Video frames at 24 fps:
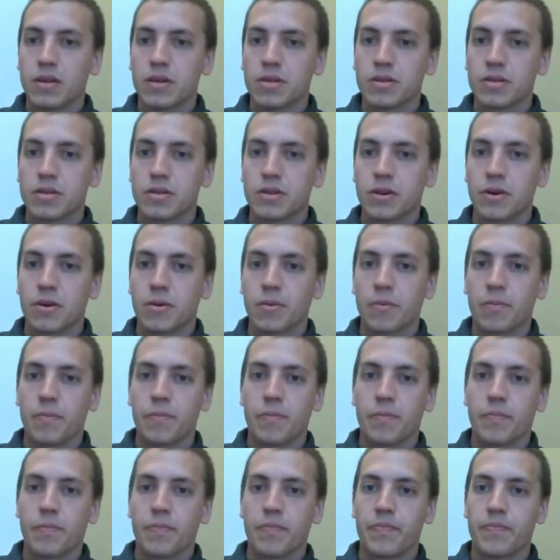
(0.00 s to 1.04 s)
So
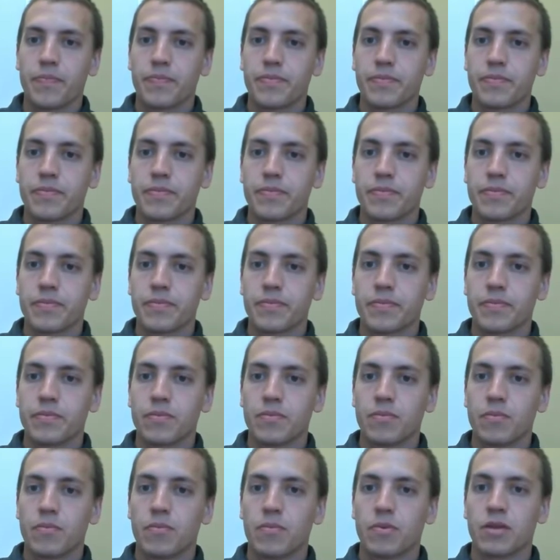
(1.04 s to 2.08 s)

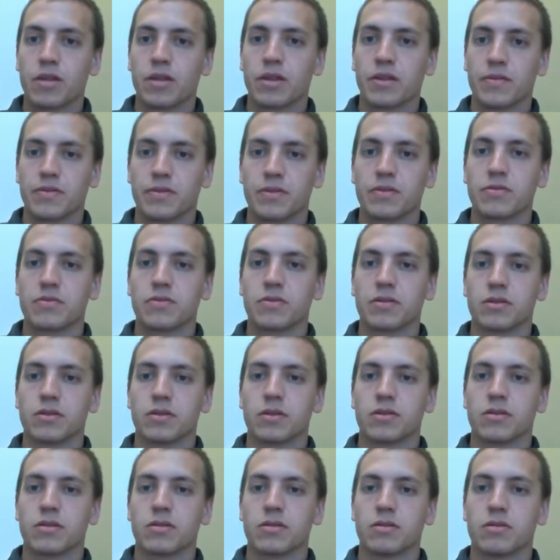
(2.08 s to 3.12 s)
one of the deaf
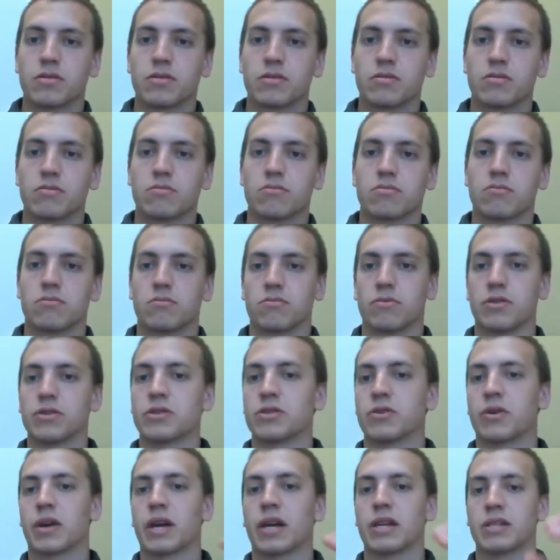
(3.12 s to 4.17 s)
students raises
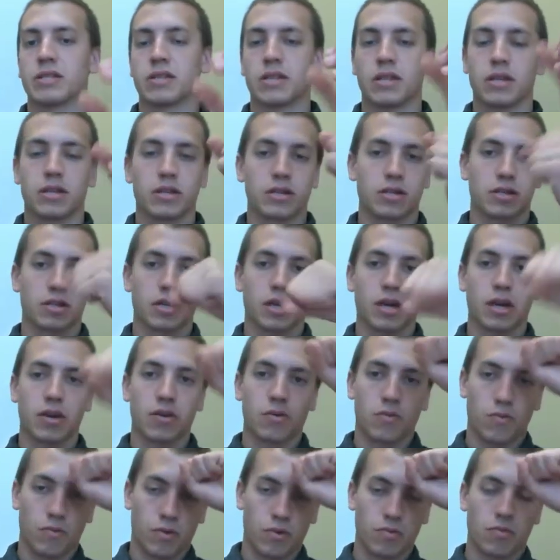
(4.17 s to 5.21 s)
their hands, and they just say
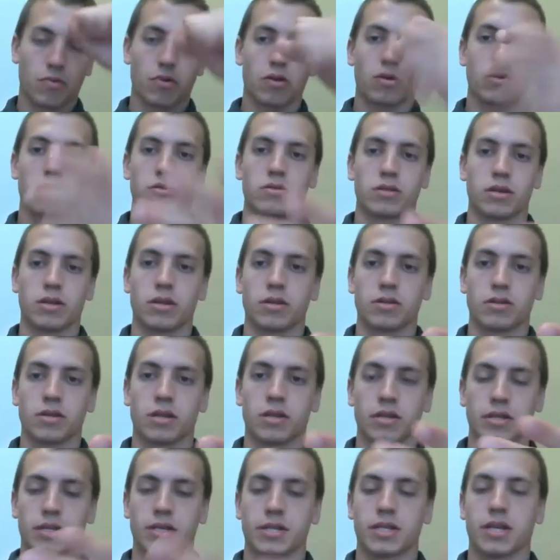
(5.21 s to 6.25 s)
one word. They
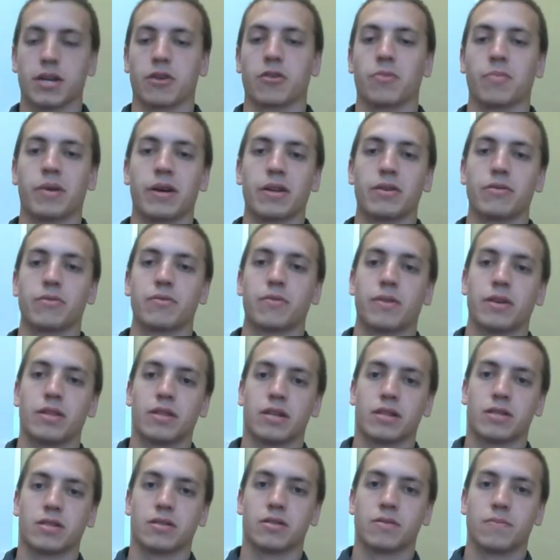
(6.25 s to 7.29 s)
say Sacramento, and
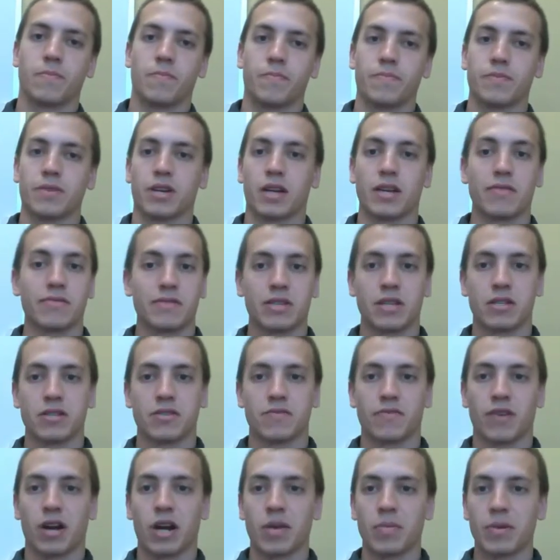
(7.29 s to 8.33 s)
that's kind of a sentence
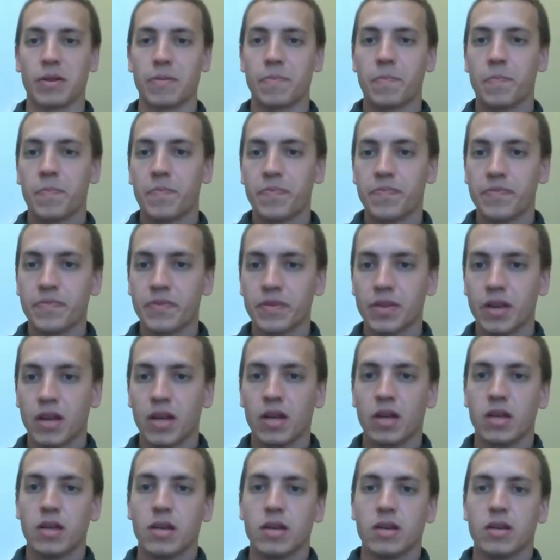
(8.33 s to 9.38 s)
fragment.
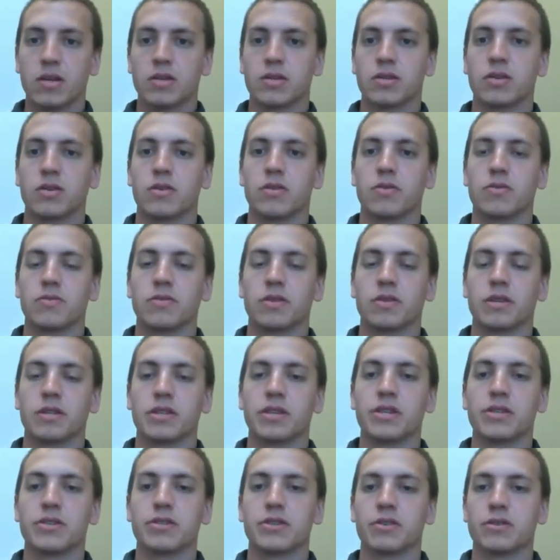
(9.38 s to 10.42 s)
So the
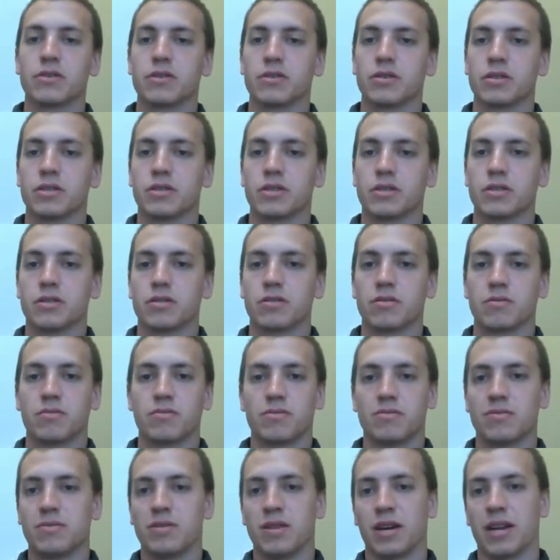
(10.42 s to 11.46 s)
teacher is
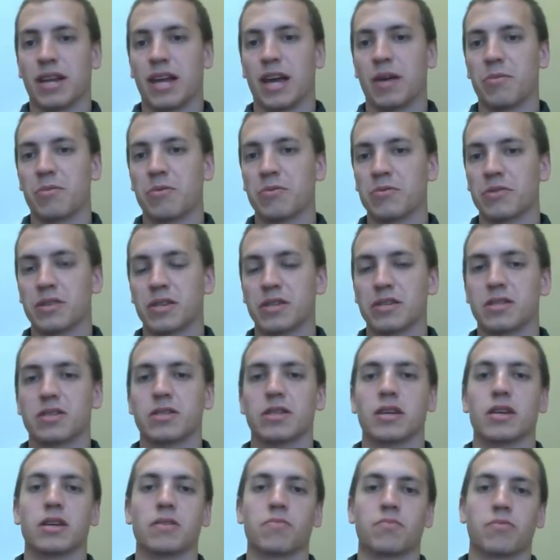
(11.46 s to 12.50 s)
not happy with this, and
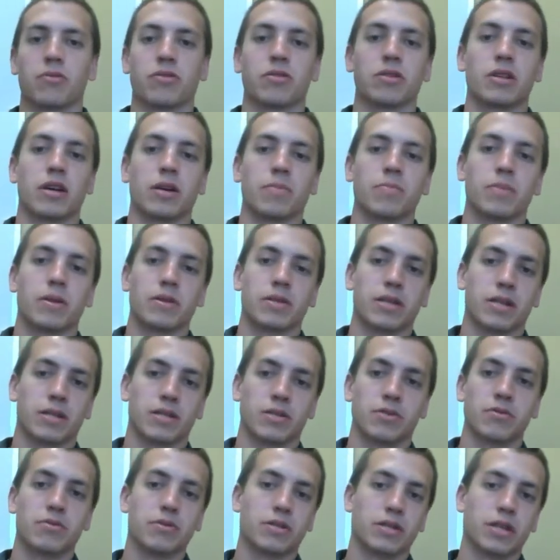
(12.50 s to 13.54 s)
they proclaim that
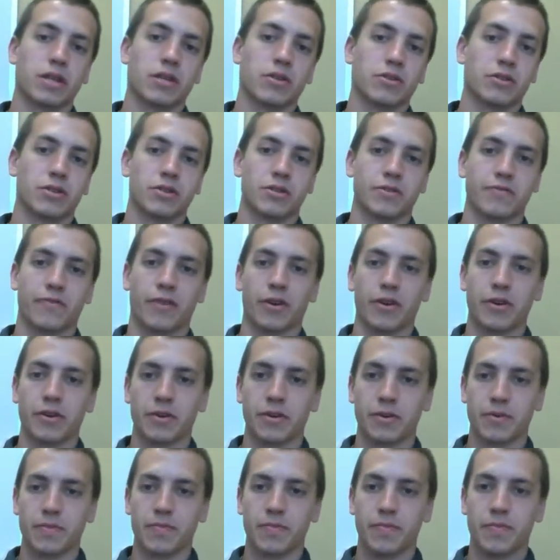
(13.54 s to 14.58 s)
student's English isn't very
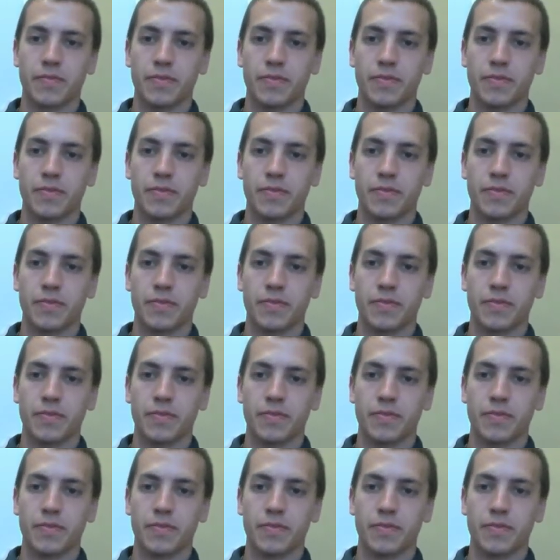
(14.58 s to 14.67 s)
good.